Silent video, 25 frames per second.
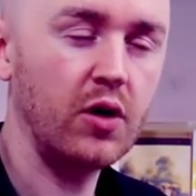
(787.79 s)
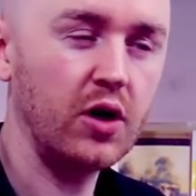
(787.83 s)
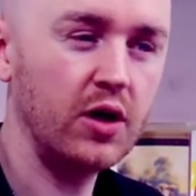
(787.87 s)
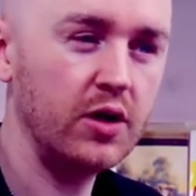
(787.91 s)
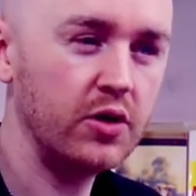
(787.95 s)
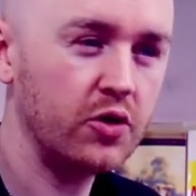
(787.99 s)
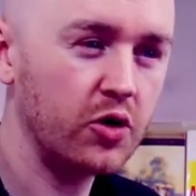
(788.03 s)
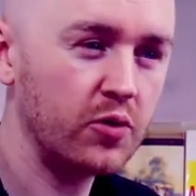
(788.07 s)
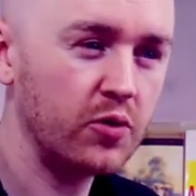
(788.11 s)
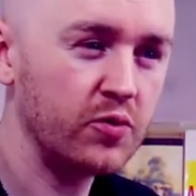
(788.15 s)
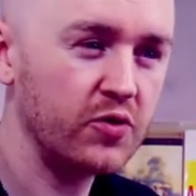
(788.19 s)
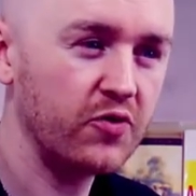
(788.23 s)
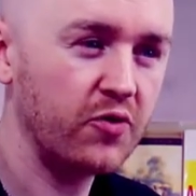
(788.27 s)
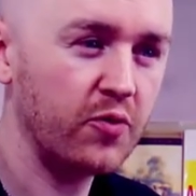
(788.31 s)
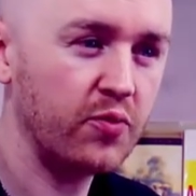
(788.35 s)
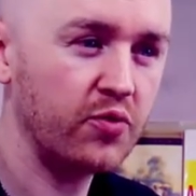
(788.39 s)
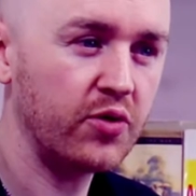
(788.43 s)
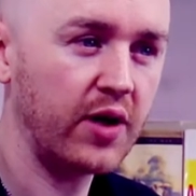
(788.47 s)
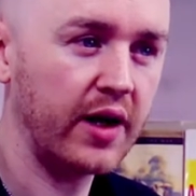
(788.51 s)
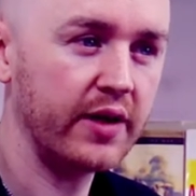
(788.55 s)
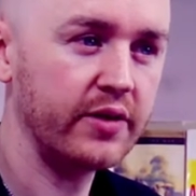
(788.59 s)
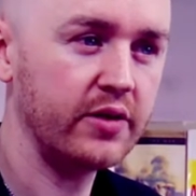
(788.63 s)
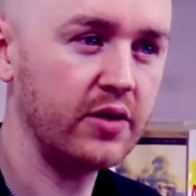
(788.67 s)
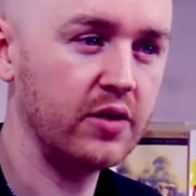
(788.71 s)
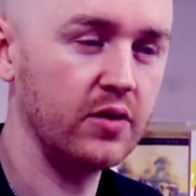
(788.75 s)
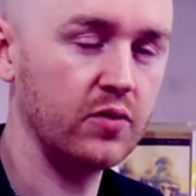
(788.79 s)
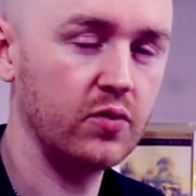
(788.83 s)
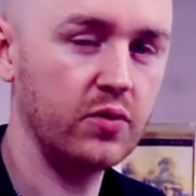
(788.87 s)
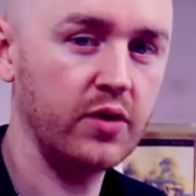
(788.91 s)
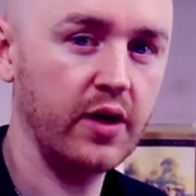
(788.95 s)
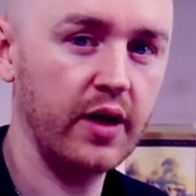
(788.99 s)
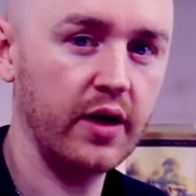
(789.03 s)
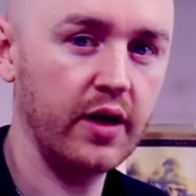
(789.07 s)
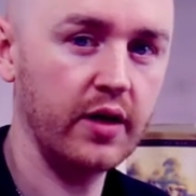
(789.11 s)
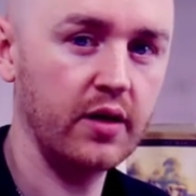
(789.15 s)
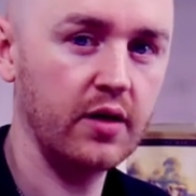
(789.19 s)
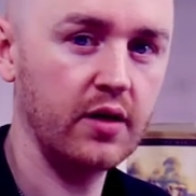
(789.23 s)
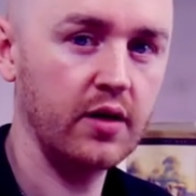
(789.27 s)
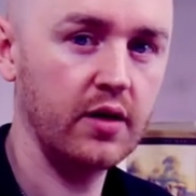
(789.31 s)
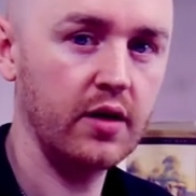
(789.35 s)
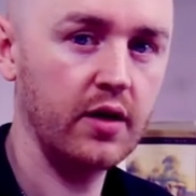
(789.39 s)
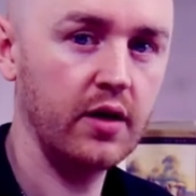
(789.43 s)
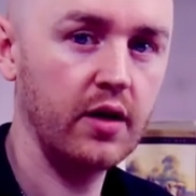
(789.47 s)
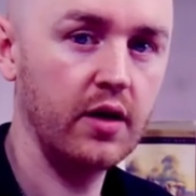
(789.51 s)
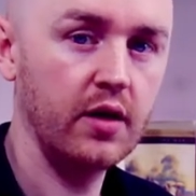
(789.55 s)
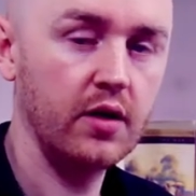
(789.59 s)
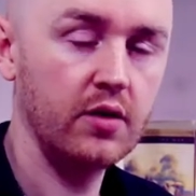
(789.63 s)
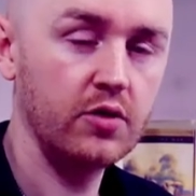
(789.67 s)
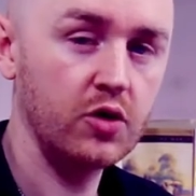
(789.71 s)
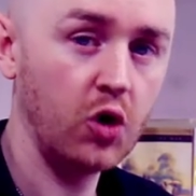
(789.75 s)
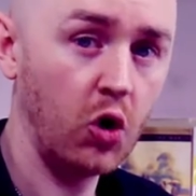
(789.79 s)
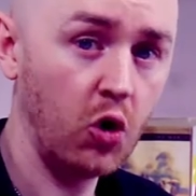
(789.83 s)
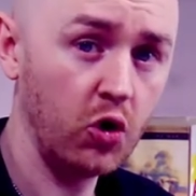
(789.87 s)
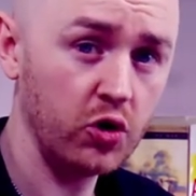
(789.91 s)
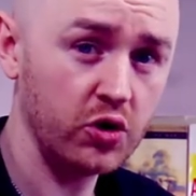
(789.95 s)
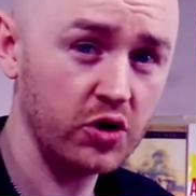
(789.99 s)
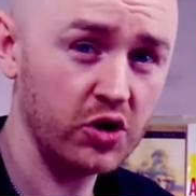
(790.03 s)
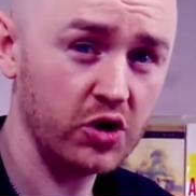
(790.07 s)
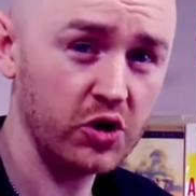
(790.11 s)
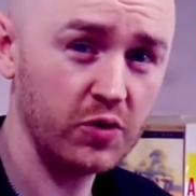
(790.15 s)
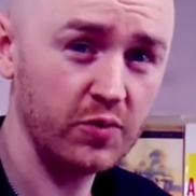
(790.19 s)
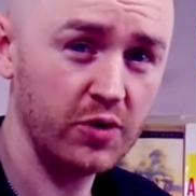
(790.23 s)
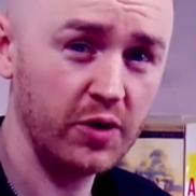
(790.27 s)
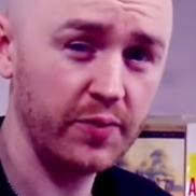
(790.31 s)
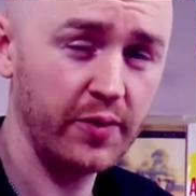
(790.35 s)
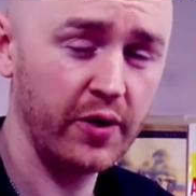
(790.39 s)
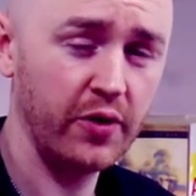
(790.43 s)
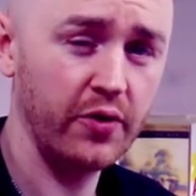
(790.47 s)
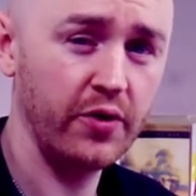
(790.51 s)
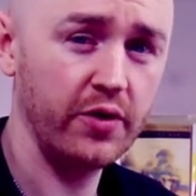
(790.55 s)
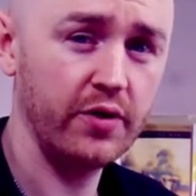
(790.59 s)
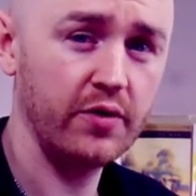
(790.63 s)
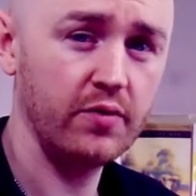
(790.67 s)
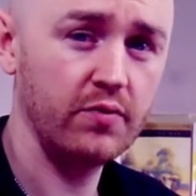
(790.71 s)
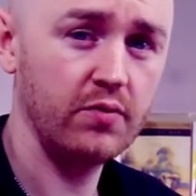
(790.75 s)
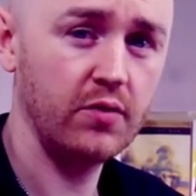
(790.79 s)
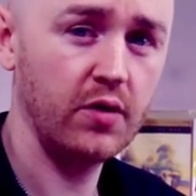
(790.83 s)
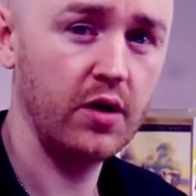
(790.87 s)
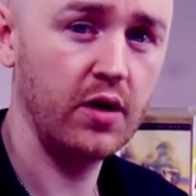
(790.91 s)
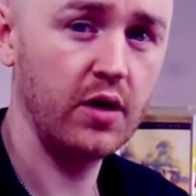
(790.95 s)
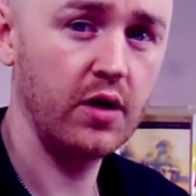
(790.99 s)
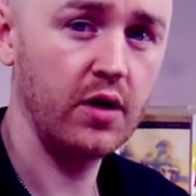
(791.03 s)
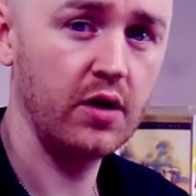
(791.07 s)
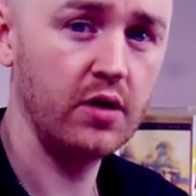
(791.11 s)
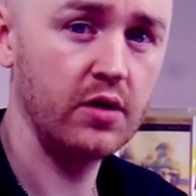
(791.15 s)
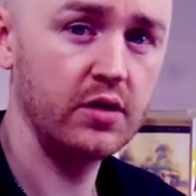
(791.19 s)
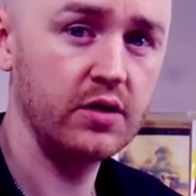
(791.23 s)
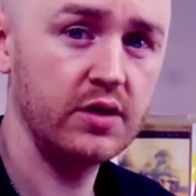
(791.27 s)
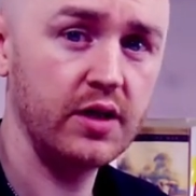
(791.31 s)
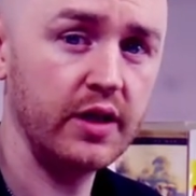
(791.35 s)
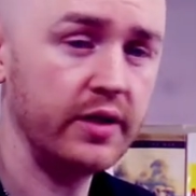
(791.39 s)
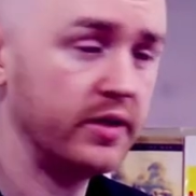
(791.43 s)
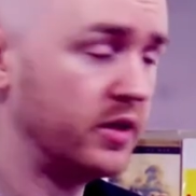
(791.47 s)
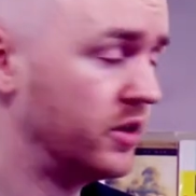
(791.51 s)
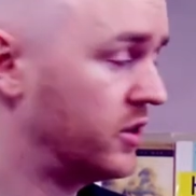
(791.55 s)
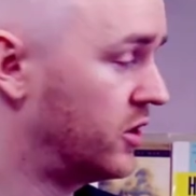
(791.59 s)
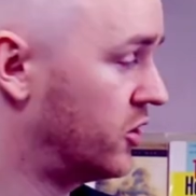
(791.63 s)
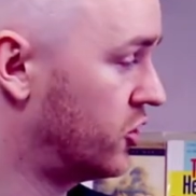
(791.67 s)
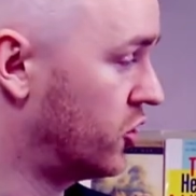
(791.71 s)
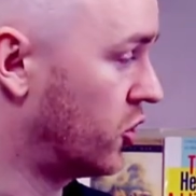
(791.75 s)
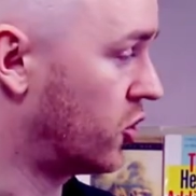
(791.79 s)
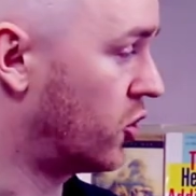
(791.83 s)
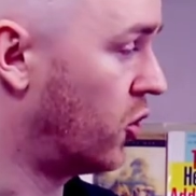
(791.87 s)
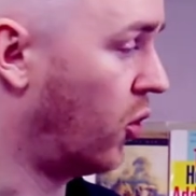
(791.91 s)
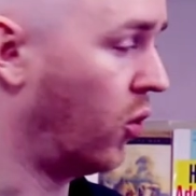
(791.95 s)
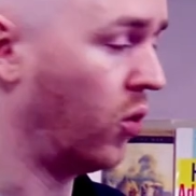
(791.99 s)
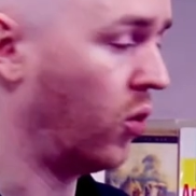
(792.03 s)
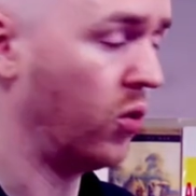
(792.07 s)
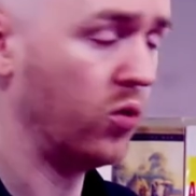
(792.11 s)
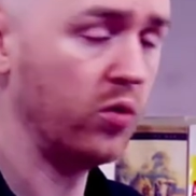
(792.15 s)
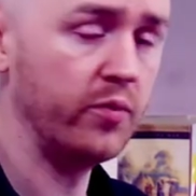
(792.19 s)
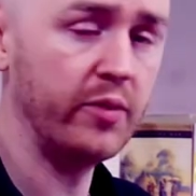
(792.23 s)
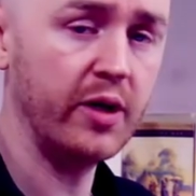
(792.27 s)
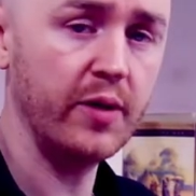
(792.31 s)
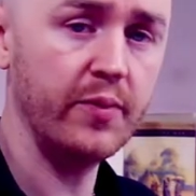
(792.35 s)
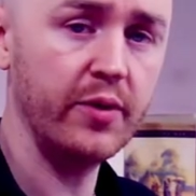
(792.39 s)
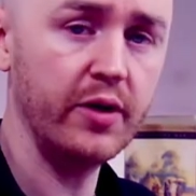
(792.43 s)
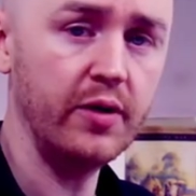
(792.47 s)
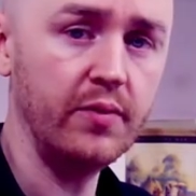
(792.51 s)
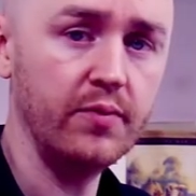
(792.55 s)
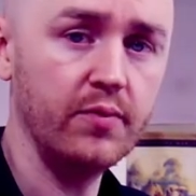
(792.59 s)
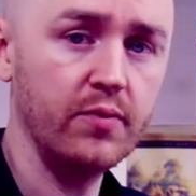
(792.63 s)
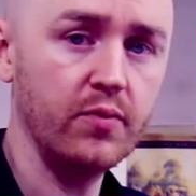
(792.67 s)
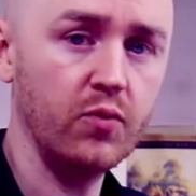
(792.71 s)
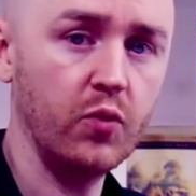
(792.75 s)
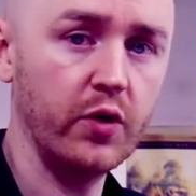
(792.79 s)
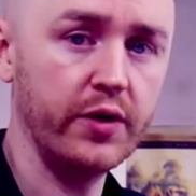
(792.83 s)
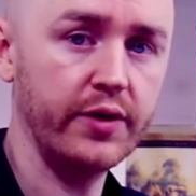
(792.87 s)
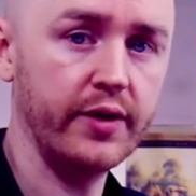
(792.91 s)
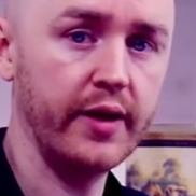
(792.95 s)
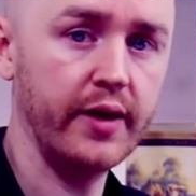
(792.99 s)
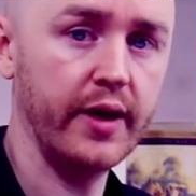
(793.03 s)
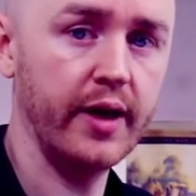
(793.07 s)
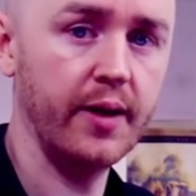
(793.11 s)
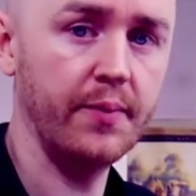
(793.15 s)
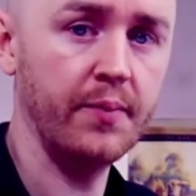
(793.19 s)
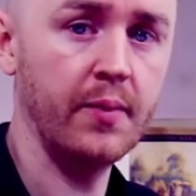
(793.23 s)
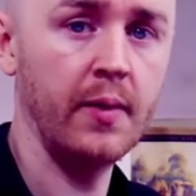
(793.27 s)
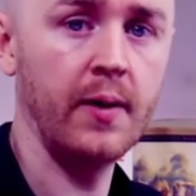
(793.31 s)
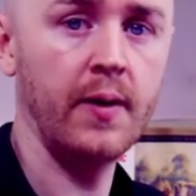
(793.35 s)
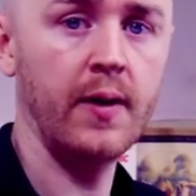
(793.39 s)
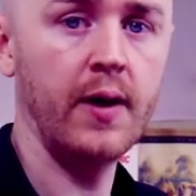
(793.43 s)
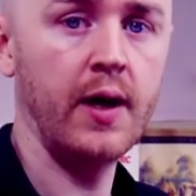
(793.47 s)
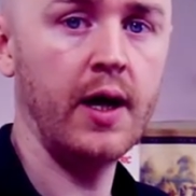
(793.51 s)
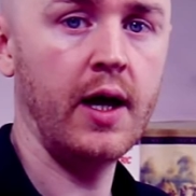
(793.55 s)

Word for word: in terms of a practical thing, talk to someone about it, set this as a goal maybe with them,